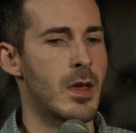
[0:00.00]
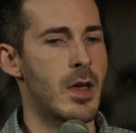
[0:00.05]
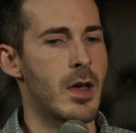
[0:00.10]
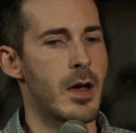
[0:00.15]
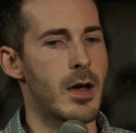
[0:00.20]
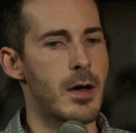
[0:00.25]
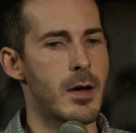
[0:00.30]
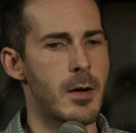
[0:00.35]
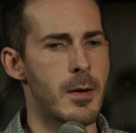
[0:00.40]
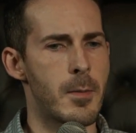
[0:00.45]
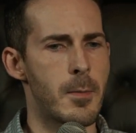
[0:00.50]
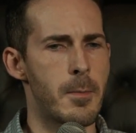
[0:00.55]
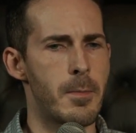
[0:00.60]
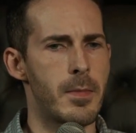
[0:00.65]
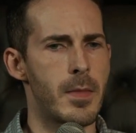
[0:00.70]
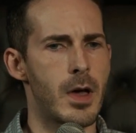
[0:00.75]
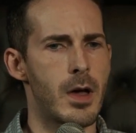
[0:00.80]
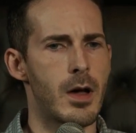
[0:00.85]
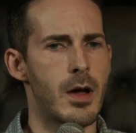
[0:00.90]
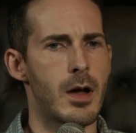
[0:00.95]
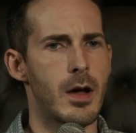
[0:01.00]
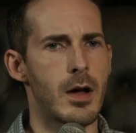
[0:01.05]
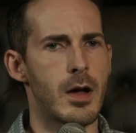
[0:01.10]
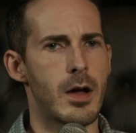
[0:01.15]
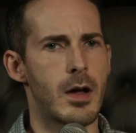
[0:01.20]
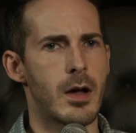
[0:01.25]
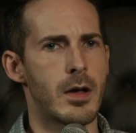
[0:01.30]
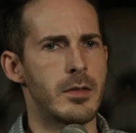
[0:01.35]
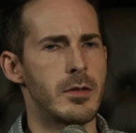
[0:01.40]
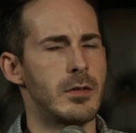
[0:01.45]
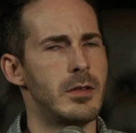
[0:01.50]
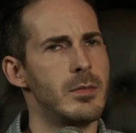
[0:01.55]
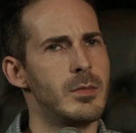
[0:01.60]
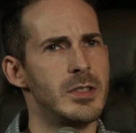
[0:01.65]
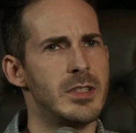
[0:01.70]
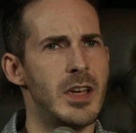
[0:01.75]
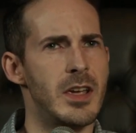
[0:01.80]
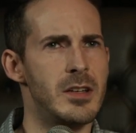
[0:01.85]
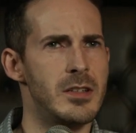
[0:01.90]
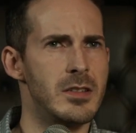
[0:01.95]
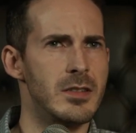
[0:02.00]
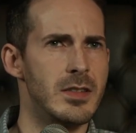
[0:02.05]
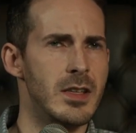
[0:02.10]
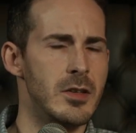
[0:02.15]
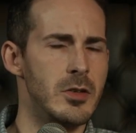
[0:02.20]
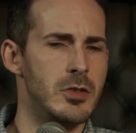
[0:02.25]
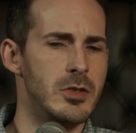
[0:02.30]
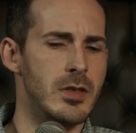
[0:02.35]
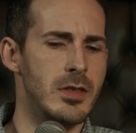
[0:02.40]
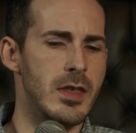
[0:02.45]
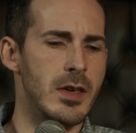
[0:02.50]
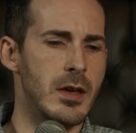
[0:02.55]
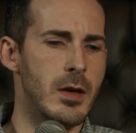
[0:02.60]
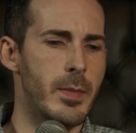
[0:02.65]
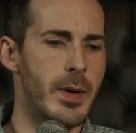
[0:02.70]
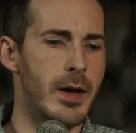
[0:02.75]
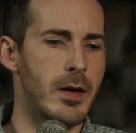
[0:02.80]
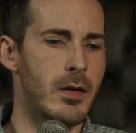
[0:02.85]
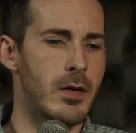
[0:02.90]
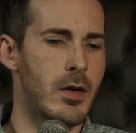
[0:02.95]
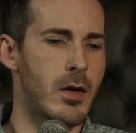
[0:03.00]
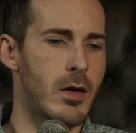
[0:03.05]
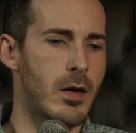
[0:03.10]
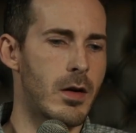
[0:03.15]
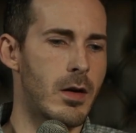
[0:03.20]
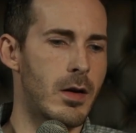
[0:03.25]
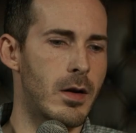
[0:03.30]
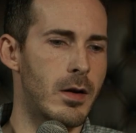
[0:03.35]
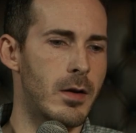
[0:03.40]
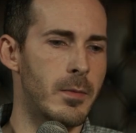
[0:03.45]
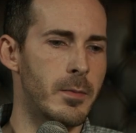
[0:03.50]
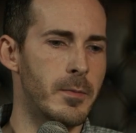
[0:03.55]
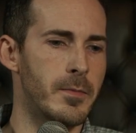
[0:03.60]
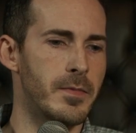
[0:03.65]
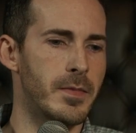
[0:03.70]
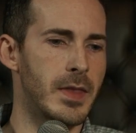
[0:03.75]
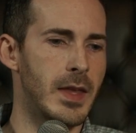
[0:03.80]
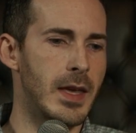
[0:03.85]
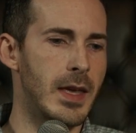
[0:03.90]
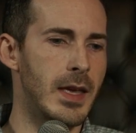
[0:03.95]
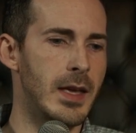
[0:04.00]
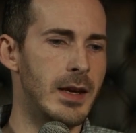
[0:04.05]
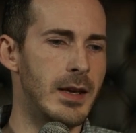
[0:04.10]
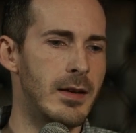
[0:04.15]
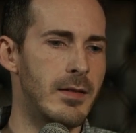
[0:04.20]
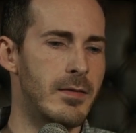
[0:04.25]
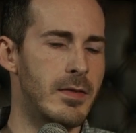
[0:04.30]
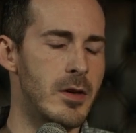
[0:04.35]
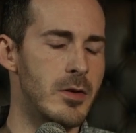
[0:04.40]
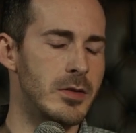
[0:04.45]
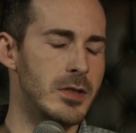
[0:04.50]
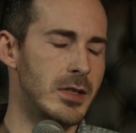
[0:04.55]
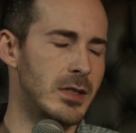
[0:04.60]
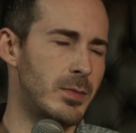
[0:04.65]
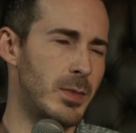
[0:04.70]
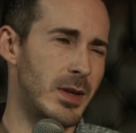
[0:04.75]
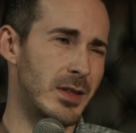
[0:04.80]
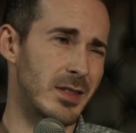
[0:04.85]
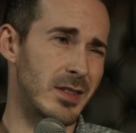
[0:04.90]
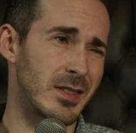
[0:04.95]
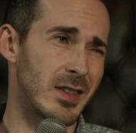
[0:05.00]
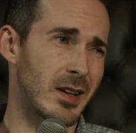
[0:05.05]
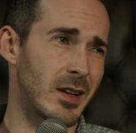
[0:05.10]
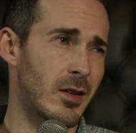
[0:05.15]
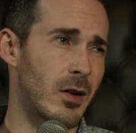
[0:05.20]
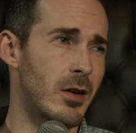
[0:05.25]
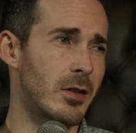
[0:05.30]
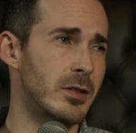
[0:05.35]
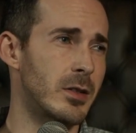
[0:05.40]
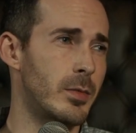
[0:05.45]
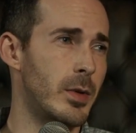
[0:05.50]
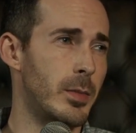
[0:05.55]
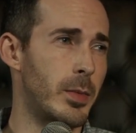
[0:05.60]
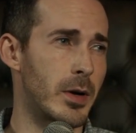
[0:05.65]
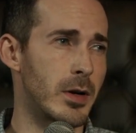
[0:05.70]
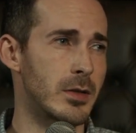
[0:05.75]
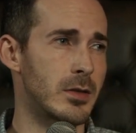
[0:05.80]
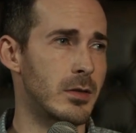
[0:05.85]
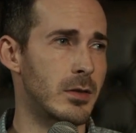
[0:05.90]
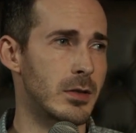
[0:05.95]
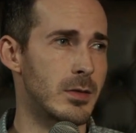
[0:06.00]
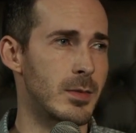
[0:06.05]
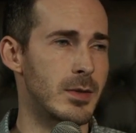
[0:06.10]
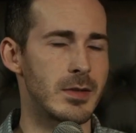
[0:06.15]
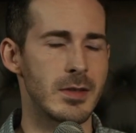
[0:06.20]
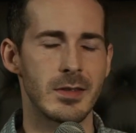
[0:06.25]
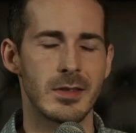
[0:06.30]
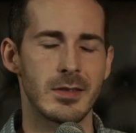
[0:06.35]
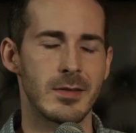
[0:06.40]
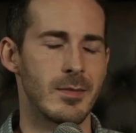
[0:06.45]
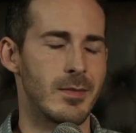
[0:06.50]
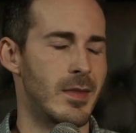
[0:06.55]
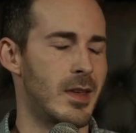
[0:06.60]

Other limitations that you should think about are any of those expenses that could also be personal expenses.